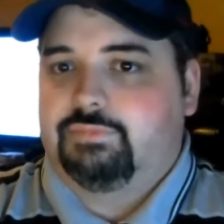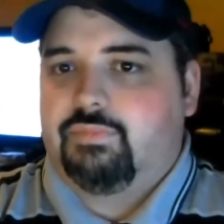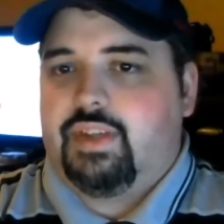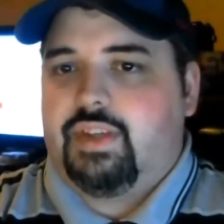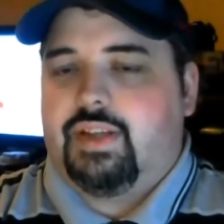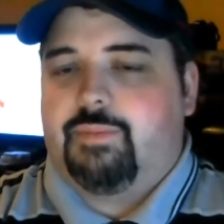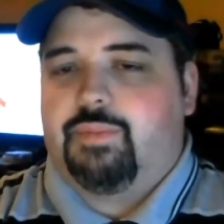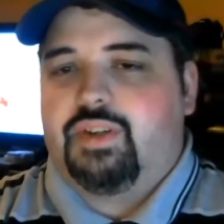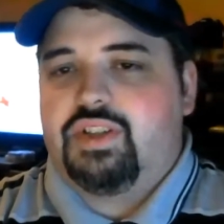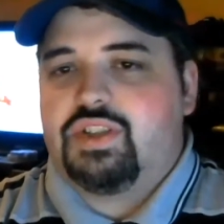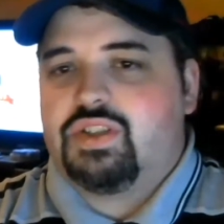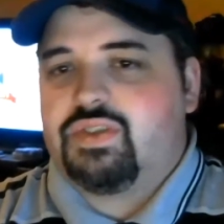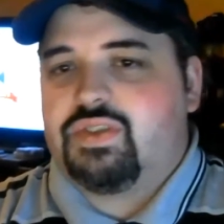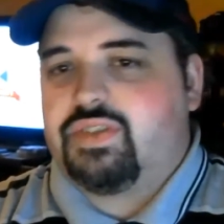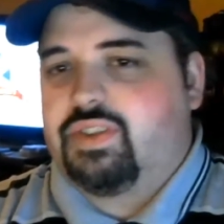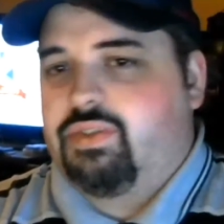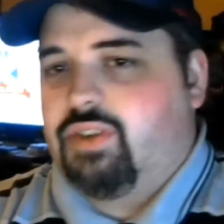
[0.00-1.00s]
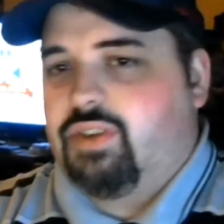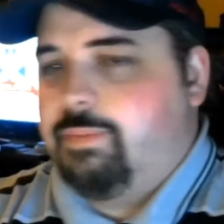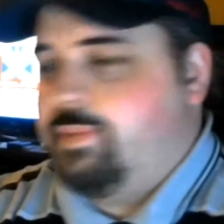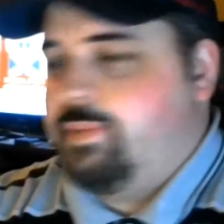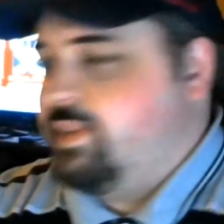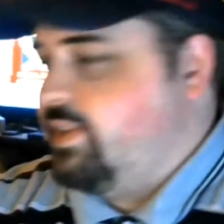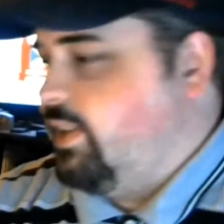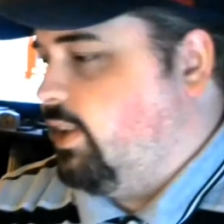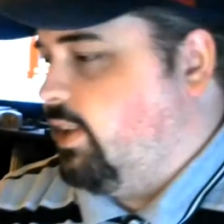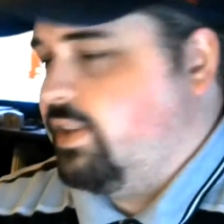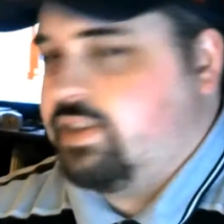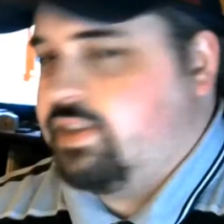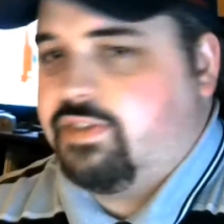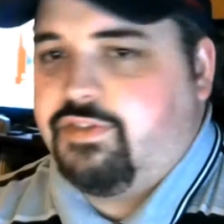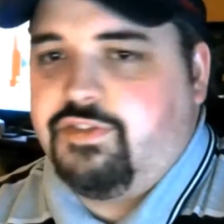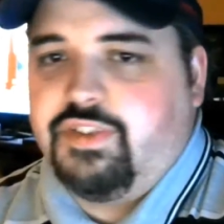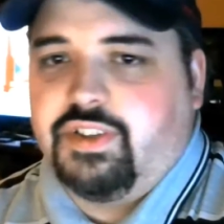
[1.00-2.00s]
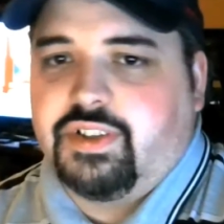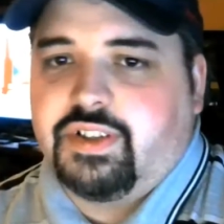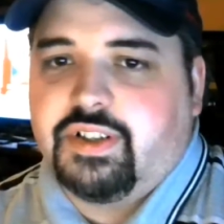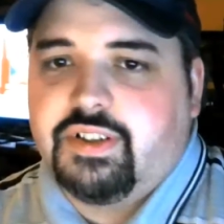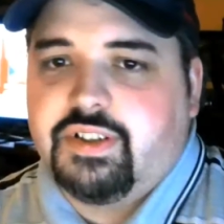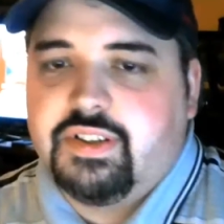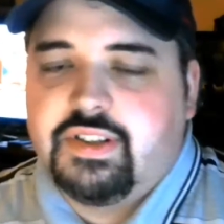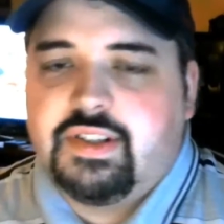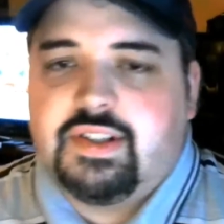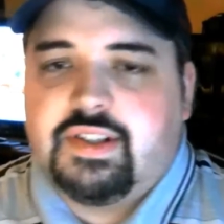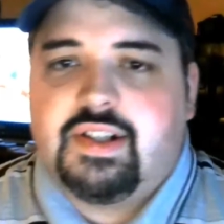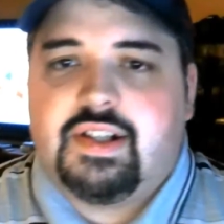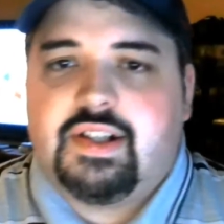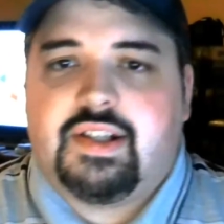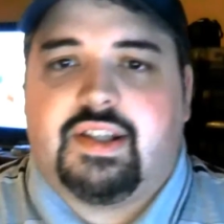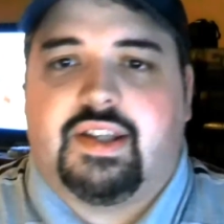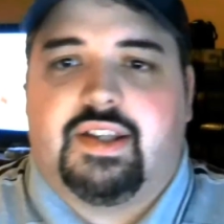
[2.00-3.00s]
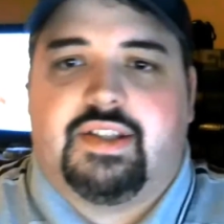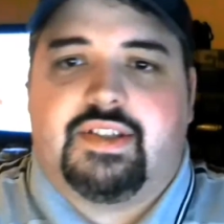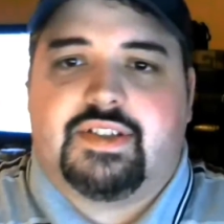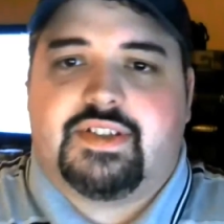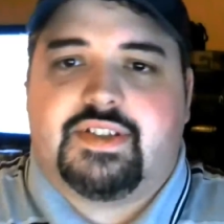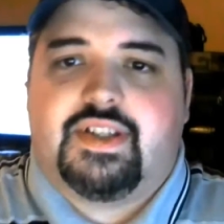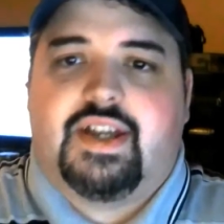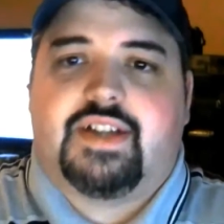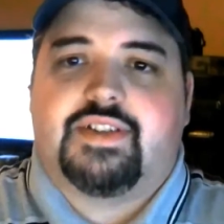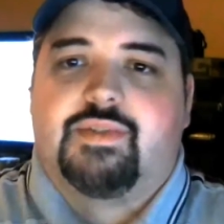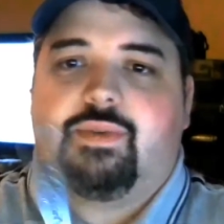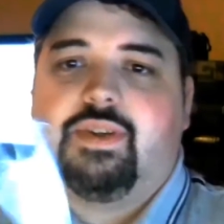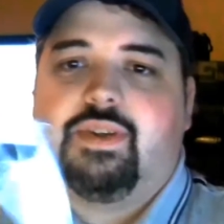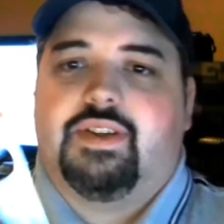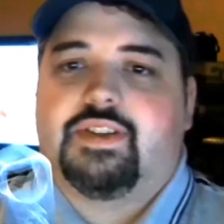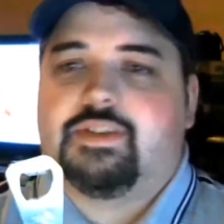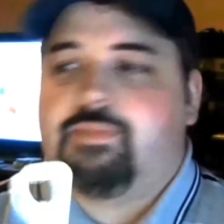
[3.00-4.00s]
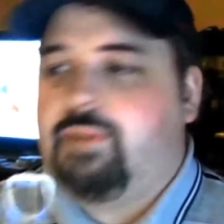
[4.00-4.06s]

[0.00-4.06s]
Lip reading: And I'm pretty sure the grape is there as a filler, like just to add sweetness.